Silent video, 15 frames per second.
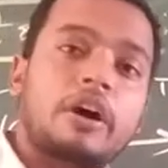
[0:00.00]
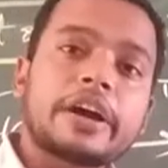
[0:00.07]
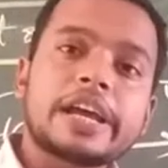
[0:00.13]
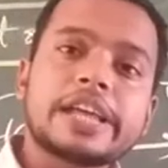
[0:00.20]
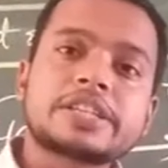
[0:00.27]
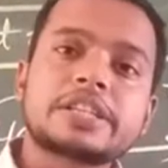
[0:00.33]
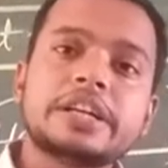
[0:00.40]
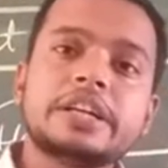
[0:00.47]

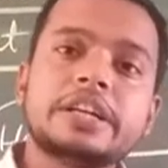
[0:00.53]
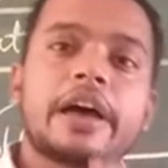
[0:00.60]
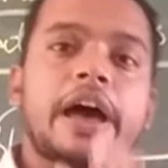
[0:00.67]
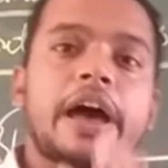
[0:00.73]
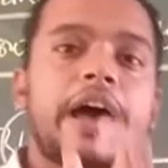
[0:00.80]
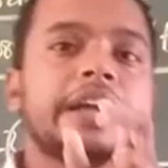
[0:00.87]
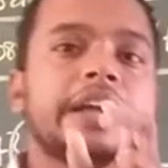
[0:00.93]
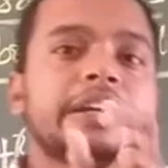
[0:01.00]
acid
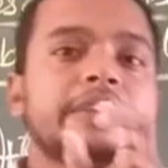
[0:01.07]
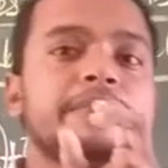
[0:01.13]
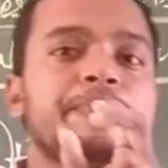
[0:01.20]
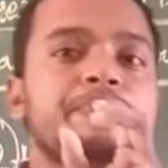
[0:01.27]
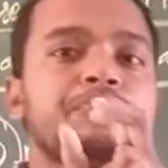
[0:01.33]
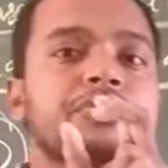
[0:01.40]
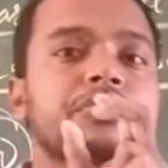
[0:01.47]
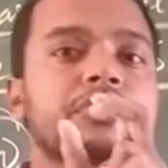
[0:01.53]

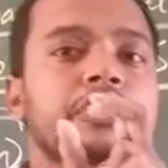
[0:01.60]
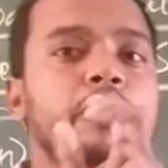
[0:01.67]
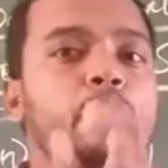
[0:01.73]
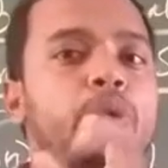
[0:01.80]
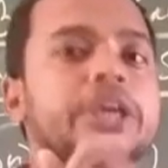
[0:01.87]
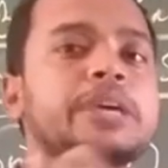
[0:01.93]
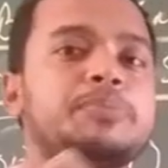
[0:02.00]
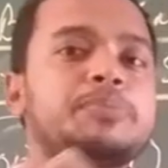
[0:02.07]
and
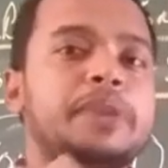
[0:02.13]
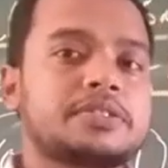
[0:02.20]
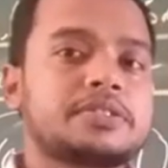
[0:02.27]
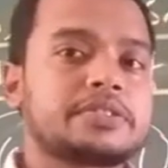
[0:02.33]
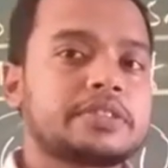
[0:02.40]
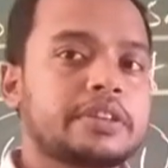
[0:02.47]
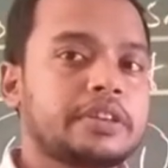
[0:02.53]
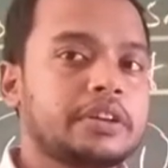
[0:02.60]
weak base.
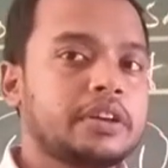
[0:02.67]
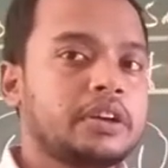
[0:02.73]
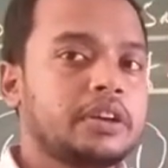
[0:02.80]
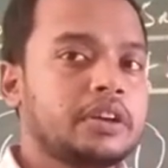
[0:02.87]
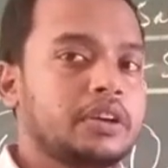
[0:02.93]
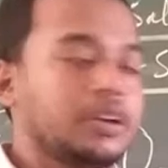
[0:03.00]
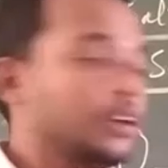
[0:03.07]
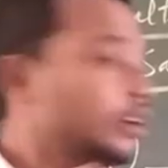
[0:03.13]

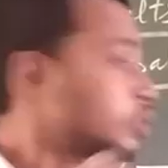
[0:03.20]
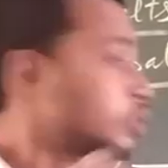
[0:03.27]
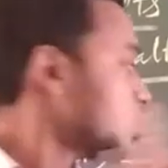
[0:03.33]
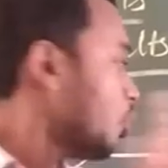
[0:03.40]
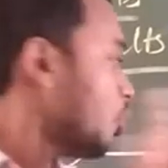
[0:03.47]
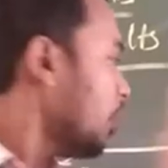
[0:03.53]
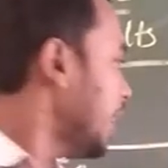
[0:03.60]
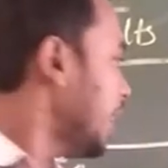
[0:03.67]

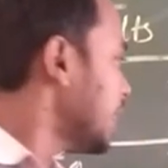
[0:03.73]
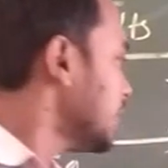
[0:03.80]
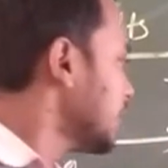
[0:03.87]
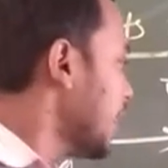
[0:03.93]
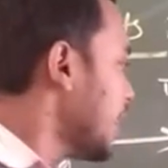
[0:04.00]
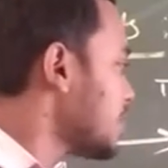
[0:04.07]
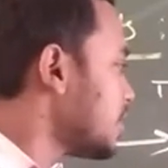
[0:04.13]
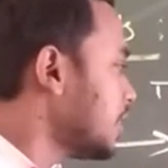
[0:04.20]
So it is an
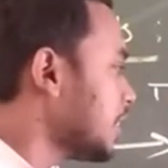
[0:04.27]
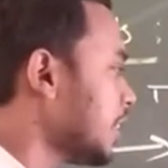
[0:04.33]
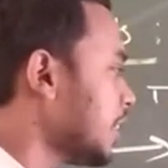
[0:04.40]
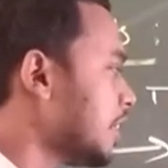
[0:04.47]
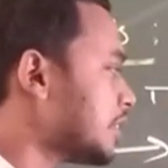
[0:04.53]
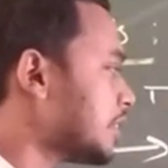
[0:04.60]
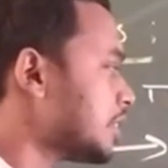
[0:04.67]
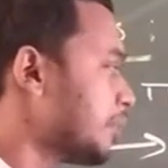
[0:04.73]
acidic
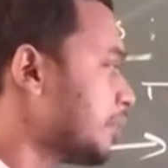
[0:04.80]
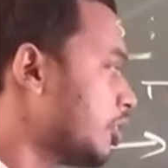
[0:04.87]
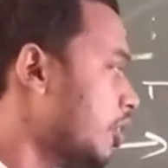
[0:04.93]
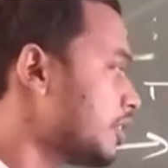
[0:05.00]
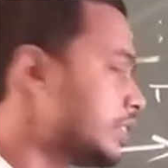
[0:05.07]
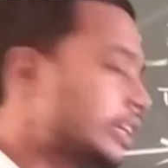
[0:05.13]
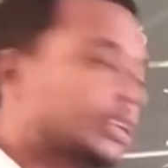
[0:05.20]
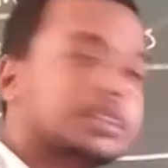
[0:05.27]
acid
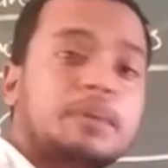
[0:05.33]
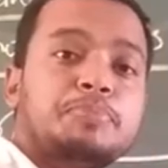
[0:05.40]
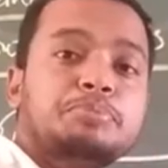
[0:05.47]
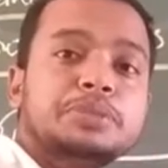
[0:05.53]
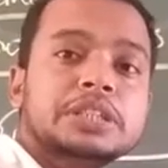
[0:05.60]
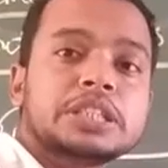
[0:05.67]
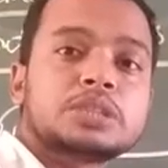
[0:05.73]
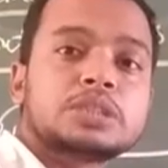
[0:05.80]
because the
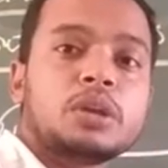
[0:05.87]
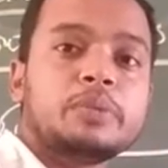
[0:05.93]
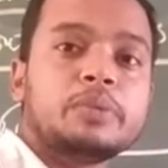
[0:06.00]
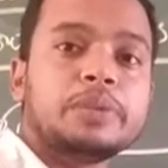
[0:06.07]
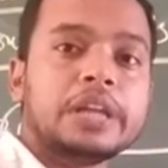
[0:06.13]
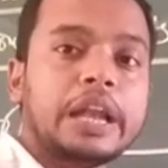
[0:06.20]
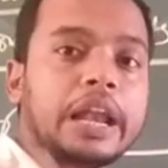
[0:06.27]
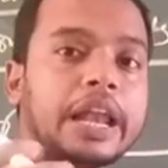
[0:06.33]
pH will be
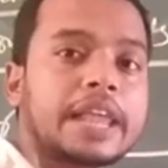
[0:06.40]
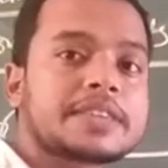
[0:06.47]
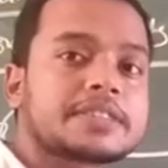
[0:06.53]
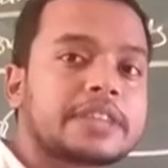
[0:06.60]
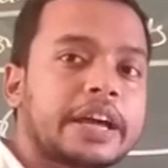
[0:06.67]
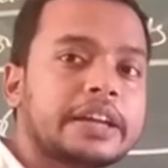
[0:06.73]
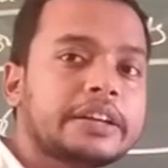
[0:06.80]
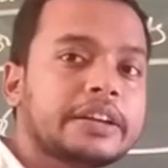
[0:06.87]
less
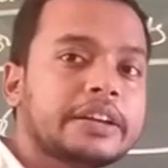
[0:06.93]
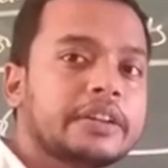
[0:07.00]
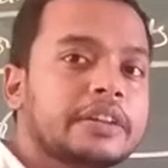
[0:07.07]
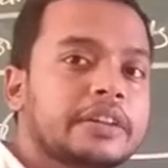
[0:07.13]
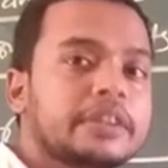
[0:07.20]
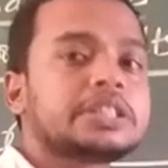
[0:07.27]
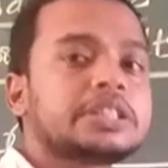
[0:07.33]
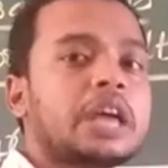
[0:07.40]
than
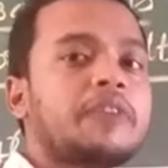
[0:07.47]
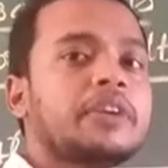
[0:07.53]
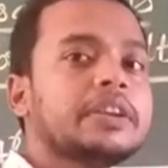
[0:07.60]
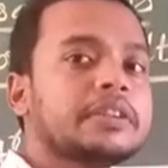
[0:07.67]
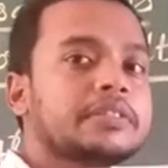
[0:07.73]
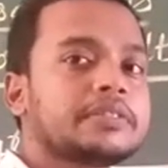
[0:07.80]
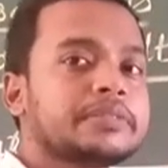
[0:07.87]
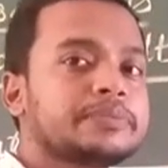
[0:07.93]
7.
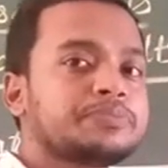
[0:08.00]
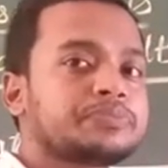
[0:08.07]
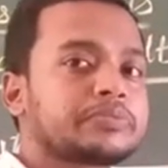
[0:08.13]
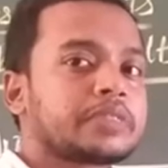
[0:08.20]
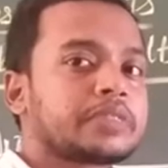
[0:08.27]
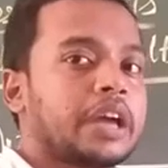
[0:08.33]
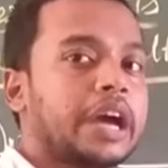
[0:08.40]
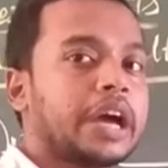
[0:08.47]

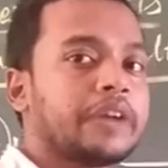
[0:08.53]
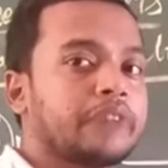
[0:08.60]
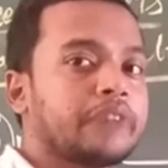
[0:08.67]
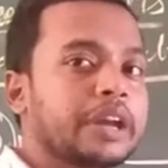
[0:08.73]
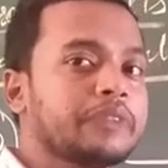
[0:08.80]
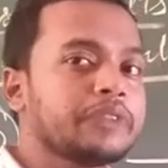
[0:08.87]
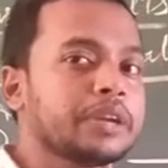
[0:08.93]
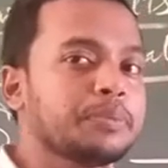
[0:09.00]
And when
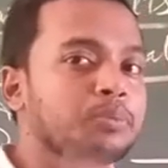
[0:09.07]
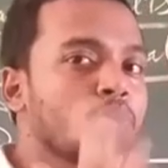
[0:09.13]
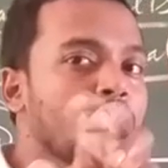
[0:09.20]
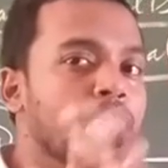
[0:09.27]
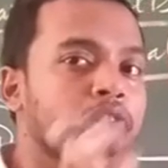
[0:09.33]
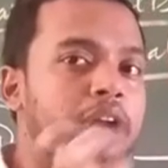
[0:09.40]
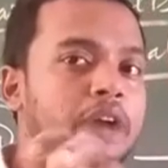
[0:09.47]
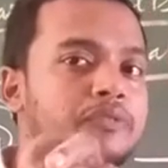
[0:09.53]
we move
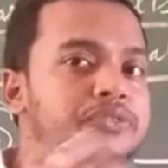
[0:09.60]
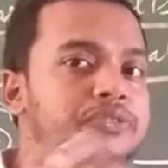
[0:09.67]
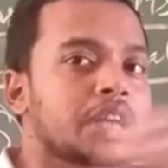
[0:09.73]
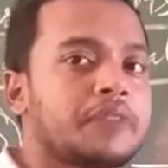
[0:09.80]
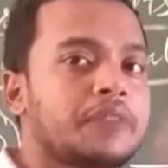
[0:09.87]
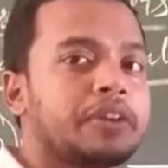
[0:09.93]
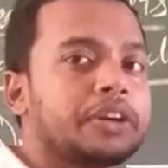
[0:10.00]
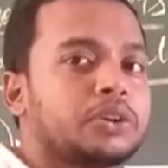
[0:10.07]
from
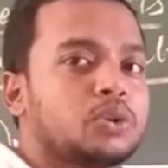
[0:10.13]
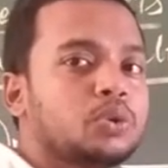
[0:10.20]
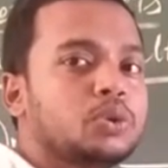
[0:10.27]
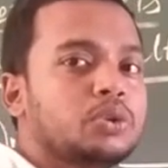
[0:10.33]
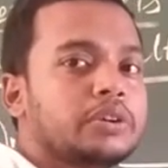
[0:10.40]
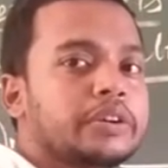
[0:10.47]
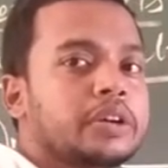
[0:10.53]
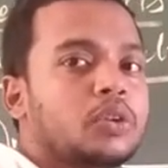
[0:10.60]
7 to
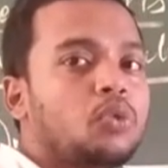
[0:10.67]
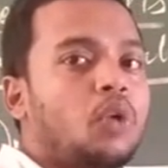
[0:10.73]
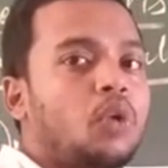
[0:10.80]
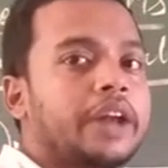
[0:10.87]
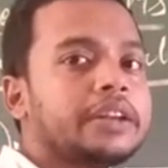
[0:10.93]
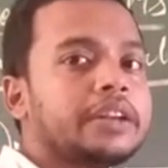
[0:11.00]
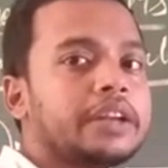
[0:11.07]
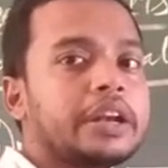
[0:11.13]

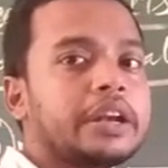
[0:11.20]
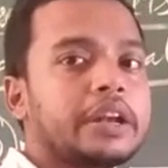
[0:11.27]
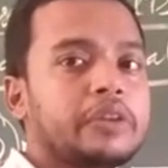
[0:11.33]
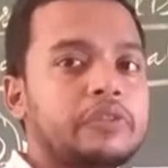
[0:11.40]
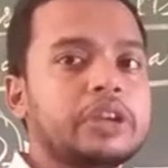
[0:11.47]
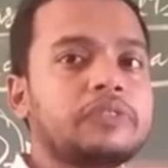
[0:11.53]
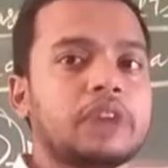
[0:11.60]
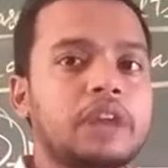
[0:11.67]
1, we
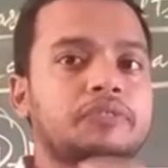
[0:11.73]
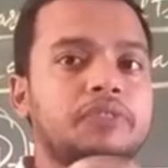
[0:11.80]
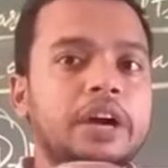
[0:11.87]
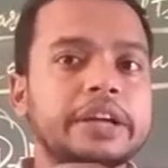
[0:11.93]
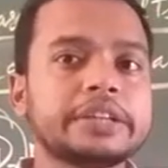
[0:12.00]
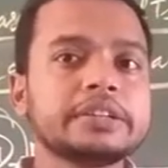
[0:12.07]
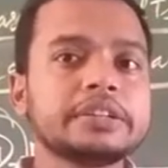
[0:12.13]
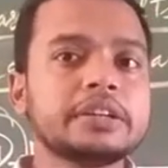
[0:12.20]
will find
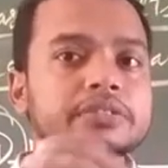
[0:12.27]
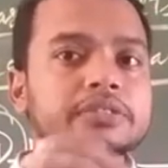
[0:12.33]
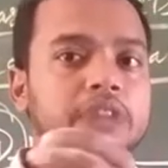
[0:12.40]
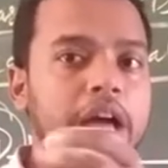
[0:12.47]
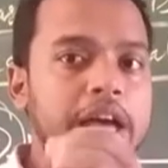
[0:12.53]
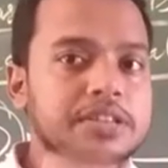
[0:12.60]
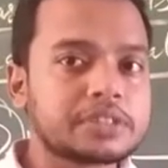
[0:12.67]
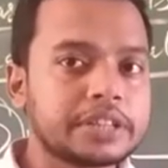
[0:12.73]
the
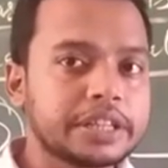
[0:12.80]
acidic.